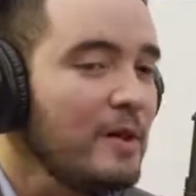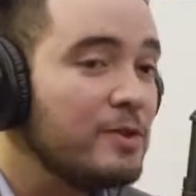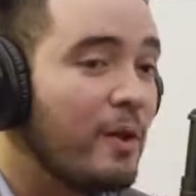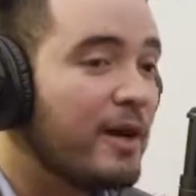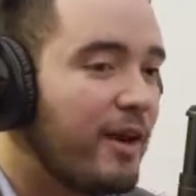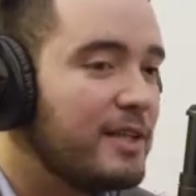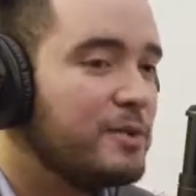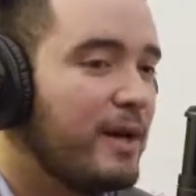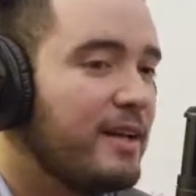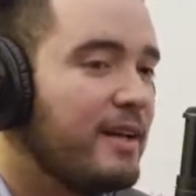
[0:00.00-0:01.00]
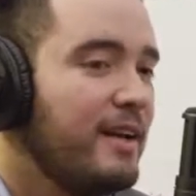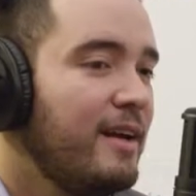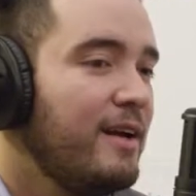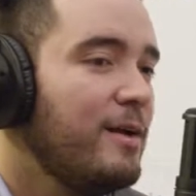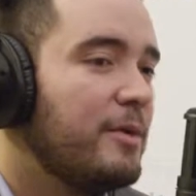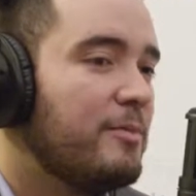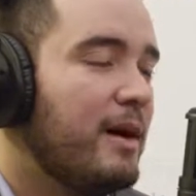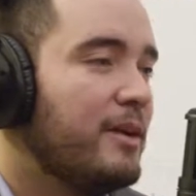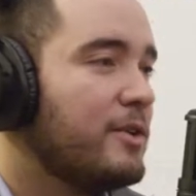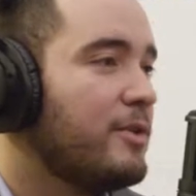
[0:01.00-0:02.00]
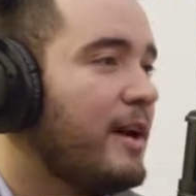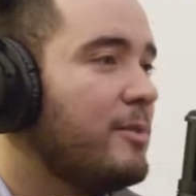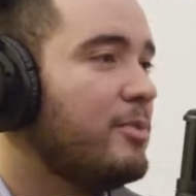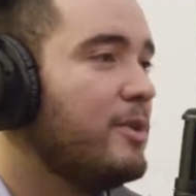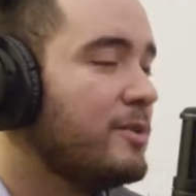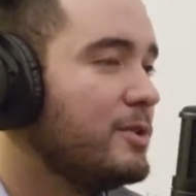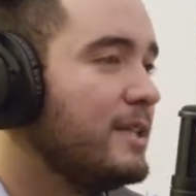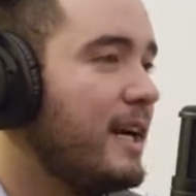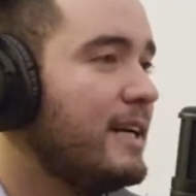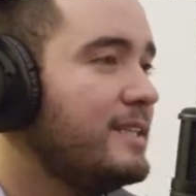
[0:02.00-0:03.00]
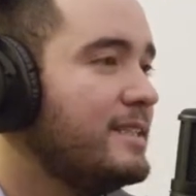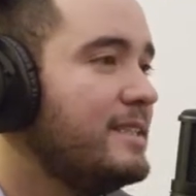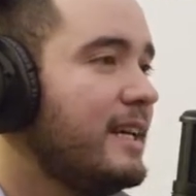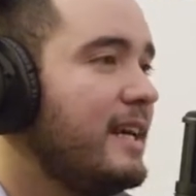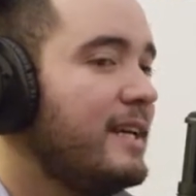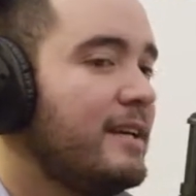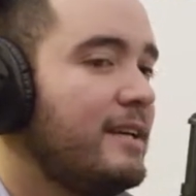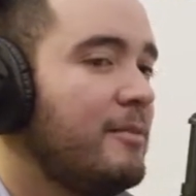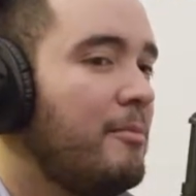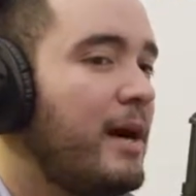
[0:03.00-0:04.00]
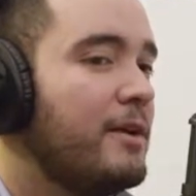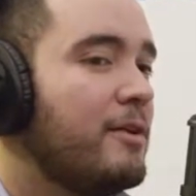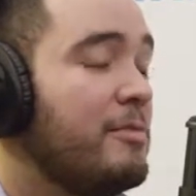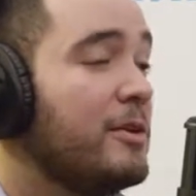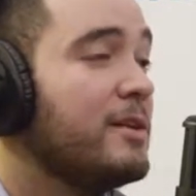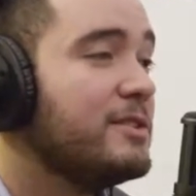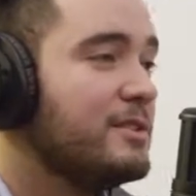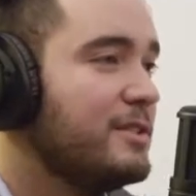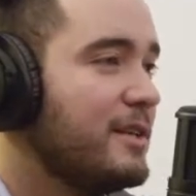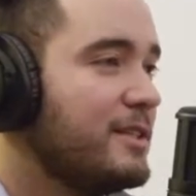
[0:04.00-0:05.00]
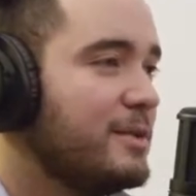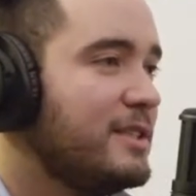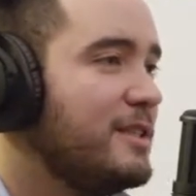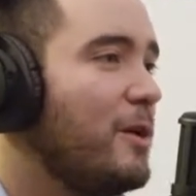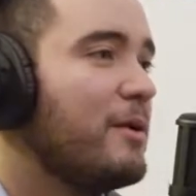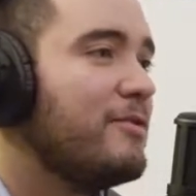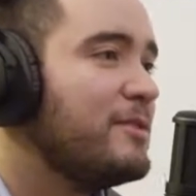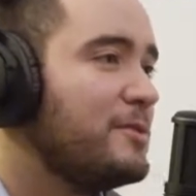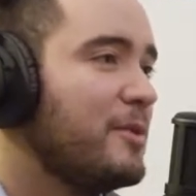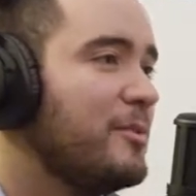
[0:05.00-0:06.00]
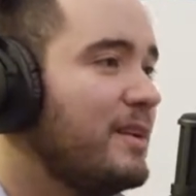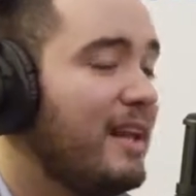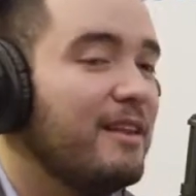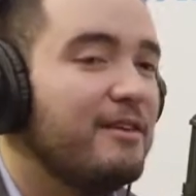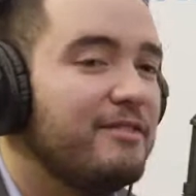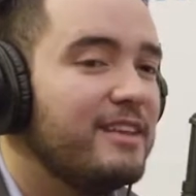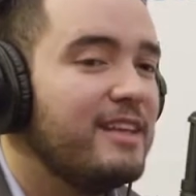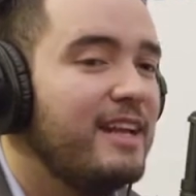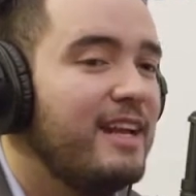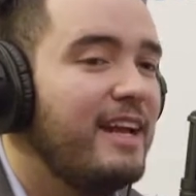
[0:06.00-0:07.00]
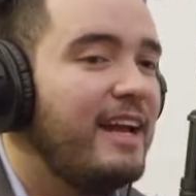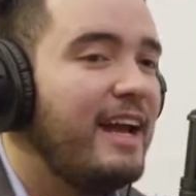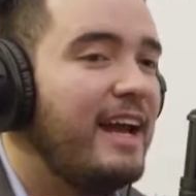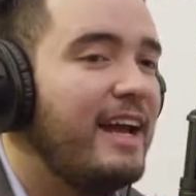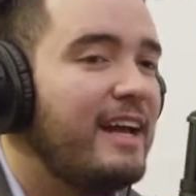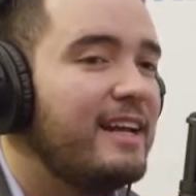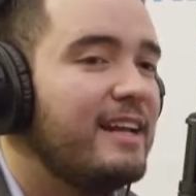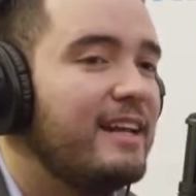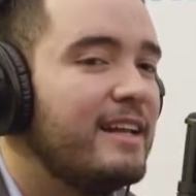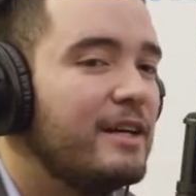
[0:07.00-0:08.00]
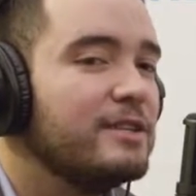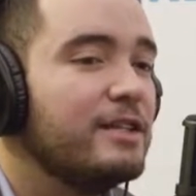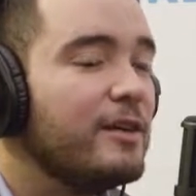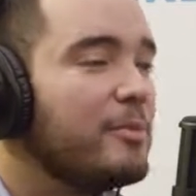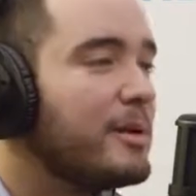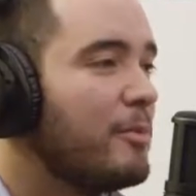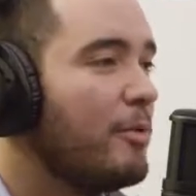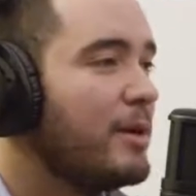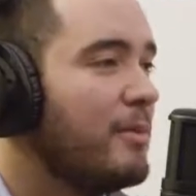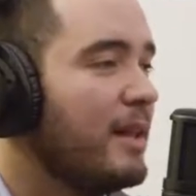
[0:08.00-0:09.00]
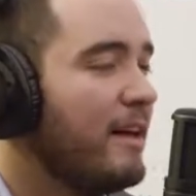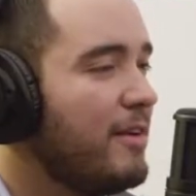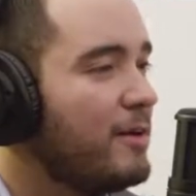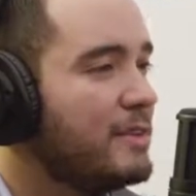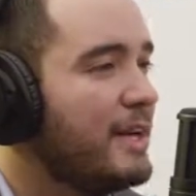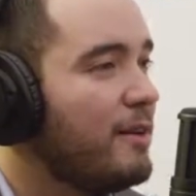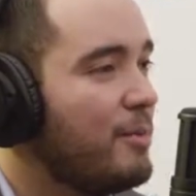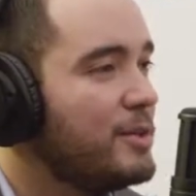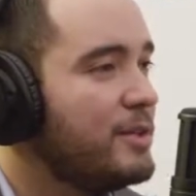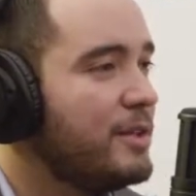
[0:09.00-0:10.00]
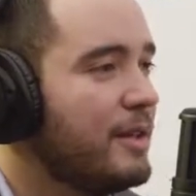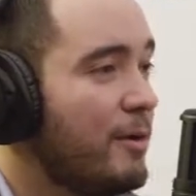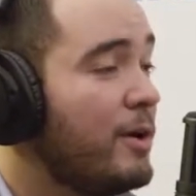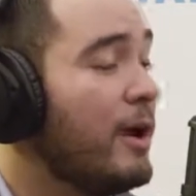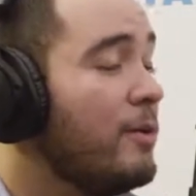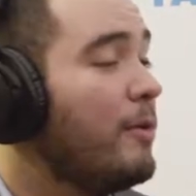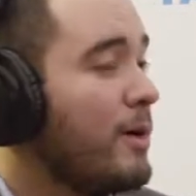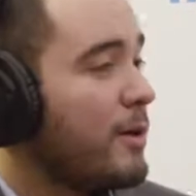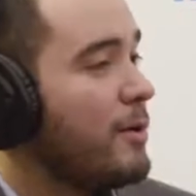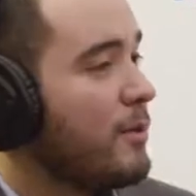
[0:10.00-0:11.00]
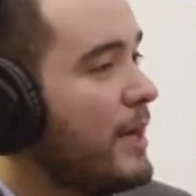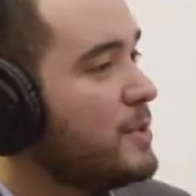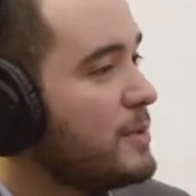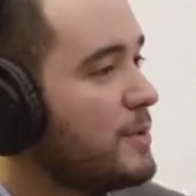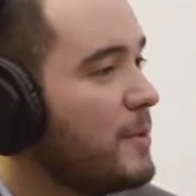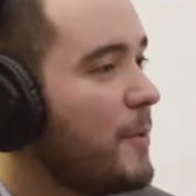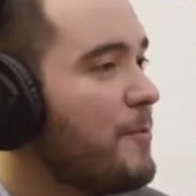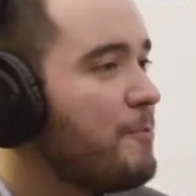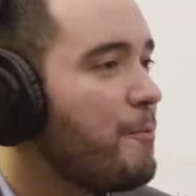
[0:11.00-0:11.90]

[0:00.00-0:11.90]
So I graduate with my undergrad in political science and a minor in Middle Eastern studies, which is a whole different story, but I loved it. And here's another big moment in my life. I had the opportunity. I knew I wanted to go to graduate school,